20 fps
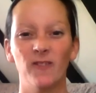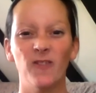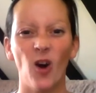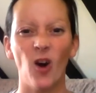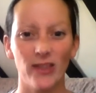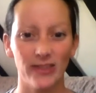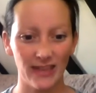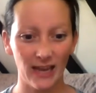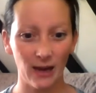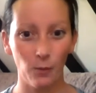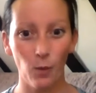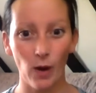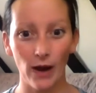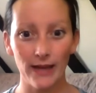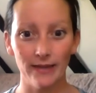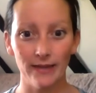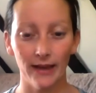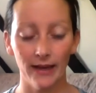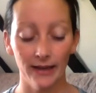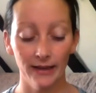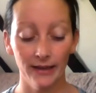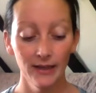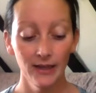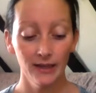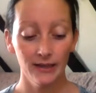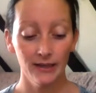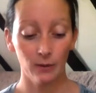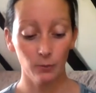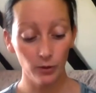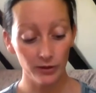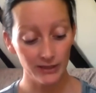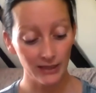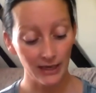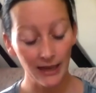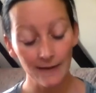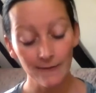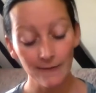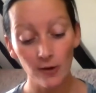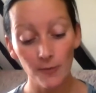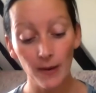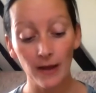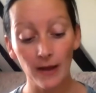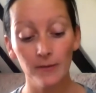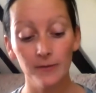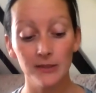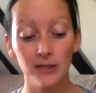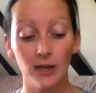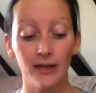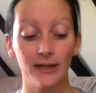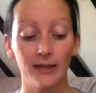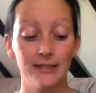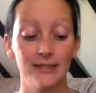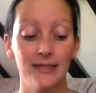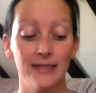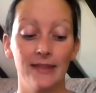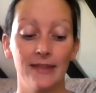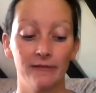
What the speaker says: find their way there. Now, what's clever about them is, like I say,